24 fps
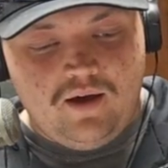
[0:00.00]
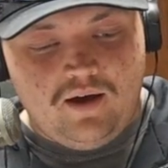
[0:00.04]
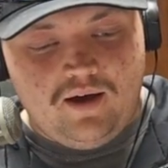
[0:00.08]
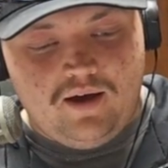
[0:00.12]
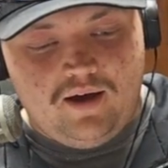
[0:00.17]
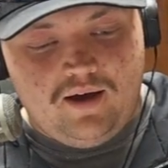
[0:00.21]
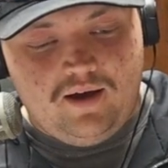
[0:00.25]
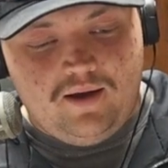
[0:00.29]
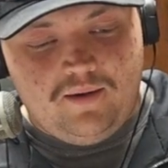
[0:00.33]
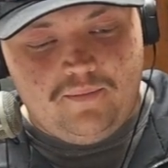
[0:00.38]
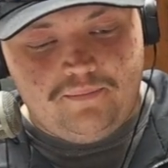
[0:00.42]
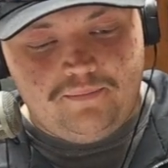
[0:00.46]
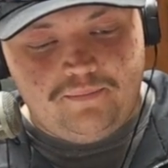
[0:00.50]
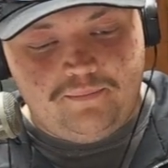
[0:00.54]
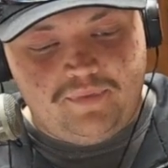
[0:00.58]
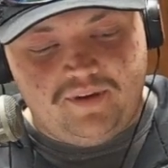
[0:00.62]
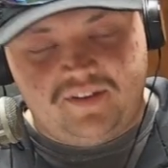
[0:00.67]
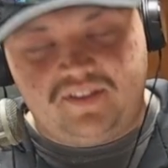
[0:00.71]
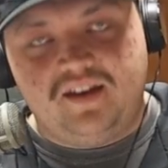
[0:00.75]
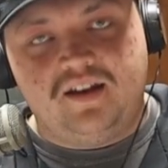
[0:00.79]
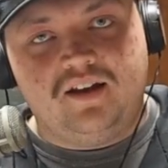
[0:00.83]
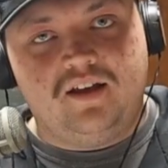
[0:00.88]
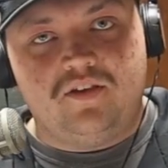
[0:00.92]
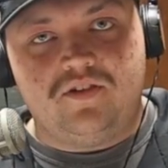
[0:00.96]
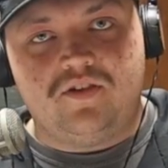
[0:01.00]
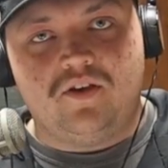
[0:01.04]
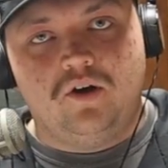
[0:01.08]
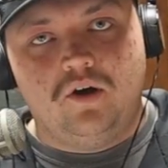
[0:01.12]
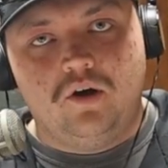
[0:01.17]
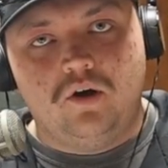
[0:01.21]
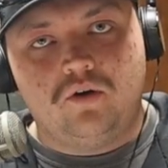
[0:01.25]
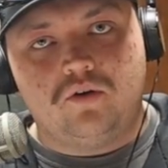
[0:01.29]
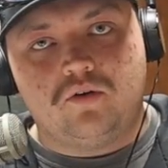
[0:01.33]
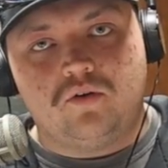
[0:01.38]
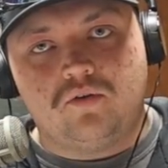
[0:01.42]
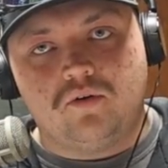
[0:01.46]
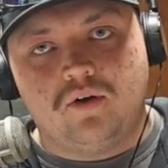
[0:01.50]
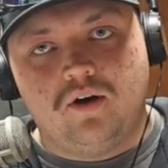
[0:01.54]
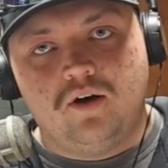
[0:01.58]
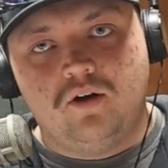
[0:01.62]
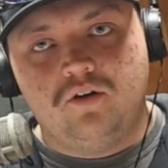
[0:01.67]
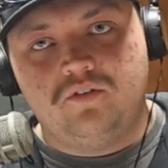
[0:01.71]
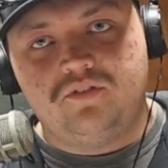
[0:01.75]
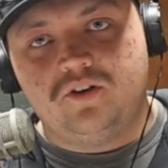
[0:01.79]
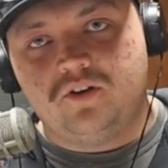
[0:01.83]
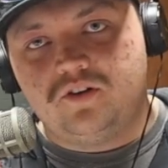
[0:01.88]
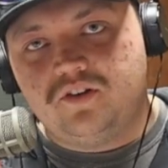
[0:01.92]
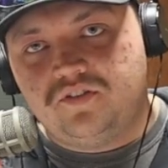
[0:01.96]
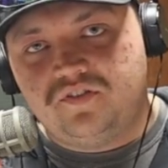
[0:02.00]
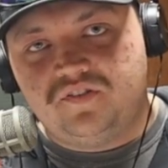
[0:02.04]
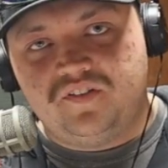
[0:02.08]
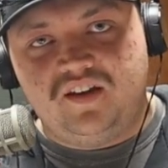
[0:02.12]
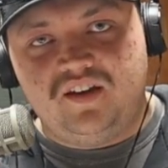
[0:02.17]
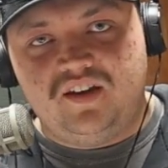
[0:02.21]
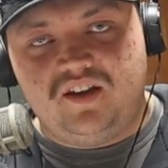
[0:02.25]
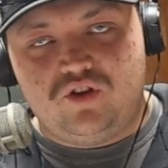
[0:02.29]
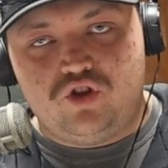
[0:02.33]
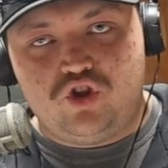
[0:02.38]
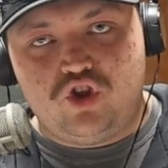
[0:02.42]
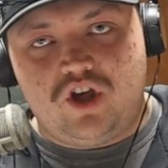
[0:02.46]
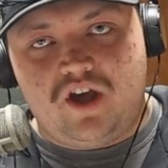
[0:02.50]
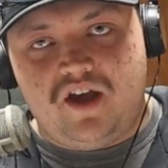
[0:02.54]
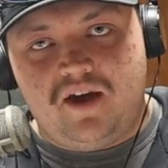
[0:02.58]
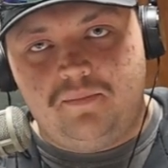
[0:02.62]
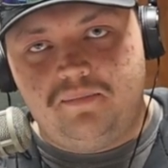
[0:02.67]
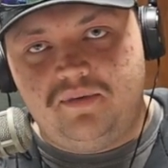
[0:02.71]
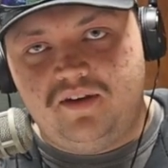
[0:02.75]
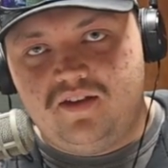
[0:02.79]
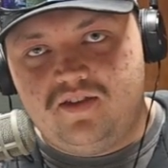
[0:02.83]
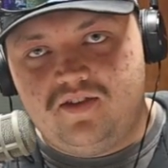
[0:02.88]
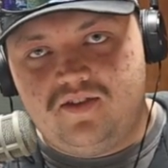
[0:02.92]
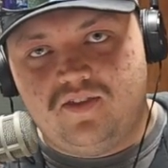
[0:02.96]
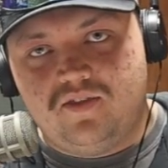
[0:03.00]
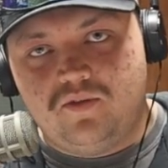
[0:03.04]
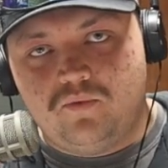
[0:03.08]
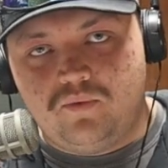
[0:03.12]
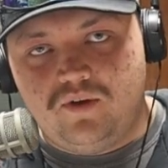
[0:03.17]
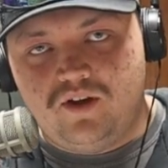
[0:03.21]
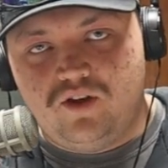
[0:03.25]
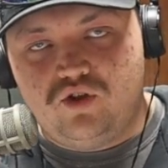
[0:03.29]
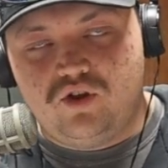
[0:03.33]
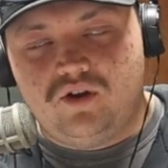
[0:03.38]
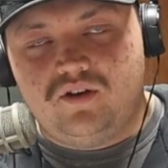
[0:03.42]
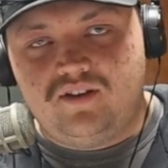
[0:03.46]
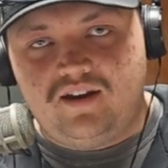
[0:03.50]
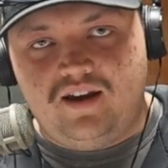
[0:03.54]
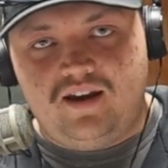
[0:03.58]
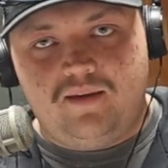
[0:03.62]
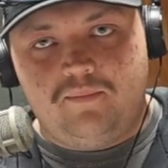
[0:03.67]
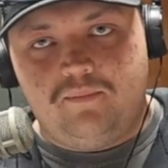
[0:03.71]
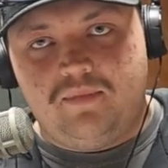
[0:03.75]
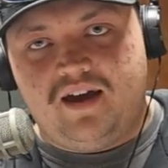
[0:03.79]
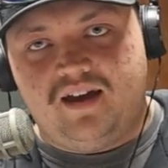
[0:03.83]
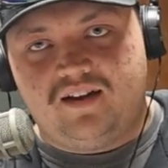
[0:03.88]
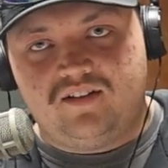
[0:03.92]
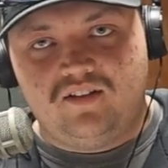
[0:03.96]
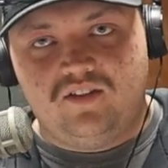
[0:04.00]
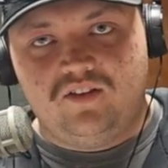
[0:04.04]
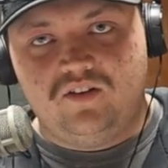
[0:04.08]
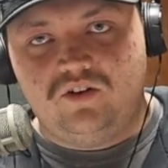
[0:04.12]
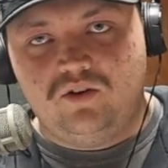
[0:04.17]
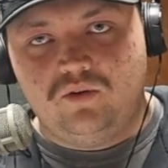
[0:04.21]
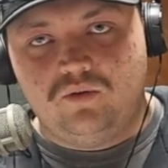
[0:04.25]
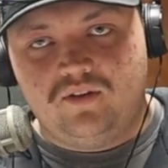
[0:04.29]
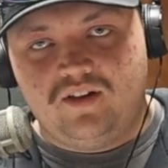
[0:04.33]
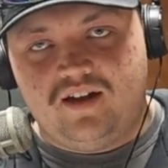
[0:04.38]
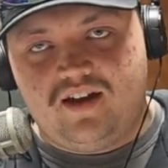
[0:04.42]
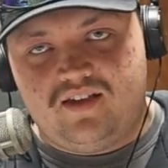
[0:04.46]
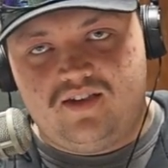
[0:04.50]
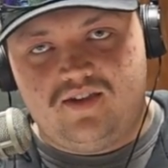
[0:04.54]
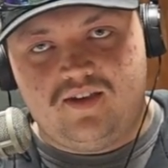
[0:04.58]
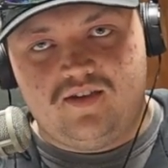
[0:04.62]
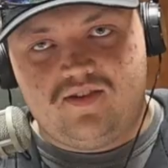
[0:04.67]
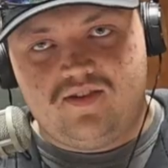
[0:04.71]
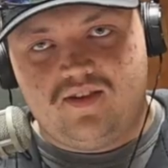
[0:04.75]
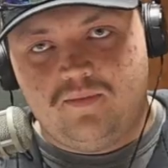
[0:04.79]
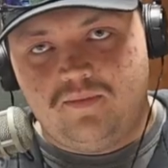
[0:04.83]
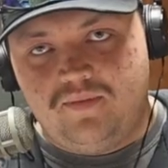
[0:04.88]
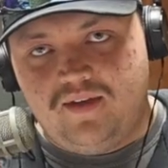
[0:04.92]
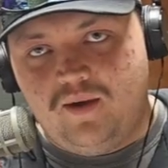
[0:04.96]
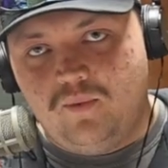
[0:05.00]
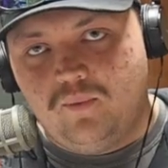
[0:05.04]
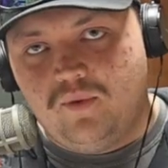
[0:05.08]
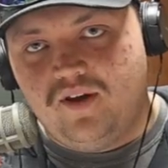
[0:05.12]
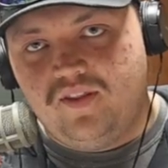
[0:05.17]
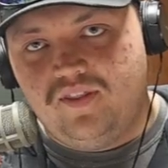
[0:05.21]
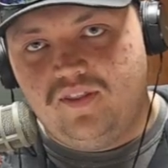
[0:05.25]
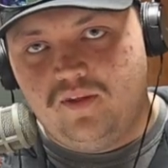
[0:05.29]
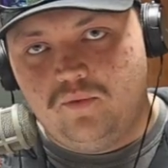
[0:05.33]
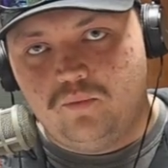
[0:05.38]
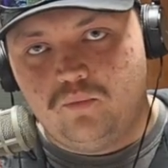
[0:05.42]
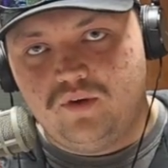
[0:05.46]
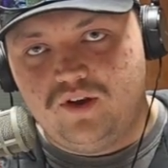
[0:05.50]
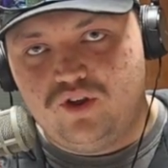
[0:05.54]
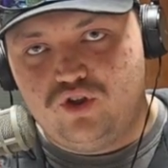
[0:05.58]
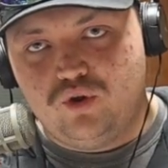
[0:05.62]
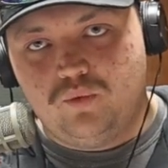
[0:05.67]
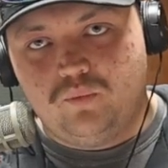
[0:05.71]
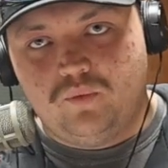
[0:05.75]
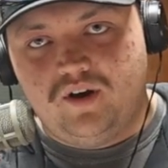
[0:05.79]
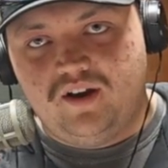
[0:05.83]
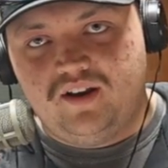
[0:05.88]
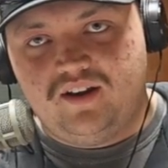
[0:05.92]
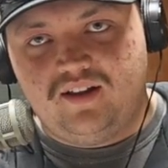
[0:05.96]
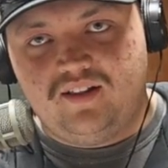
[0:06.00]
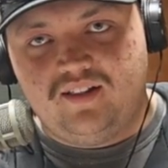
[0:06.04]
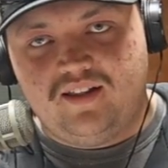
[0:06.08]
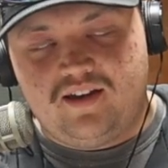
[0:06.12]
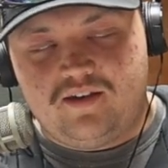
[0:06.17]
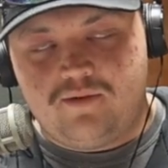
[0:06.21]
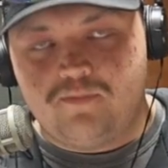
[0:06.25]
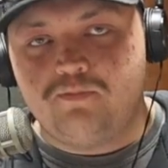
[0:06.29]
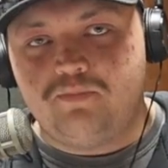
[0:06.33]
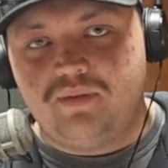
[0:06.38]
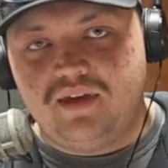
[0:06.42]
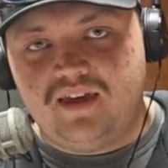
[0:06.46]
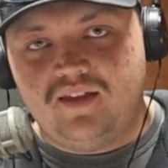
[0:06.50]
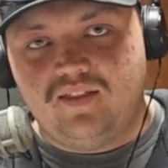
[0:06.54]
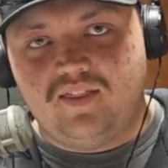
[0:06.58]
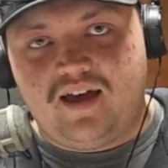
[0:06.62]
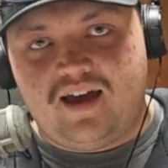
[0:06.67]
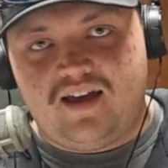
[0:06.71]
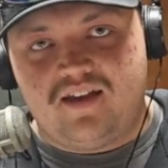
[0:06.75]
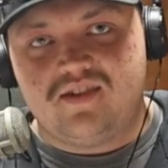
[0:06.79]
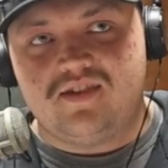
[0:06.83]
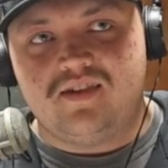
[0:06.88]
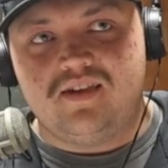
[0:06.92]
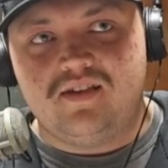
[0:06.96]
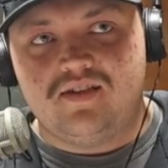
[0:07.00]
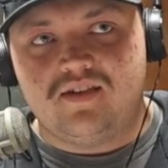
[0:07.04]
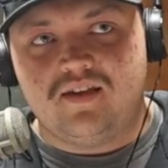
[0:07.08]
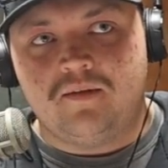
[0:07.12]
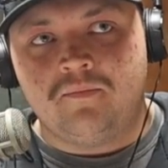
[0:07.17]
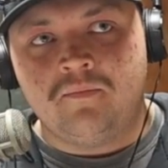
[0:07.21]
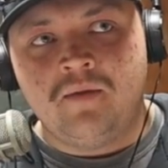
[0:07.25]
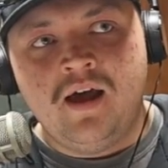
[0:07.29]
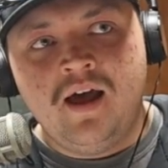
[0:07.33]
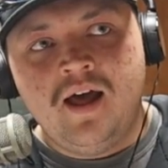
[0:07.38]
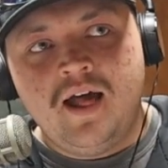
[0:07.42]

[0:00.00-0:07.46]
But then also Oak Grove, you're defending champions in the region dating back to the 2-class system. They won the Region 1 and Class B last season.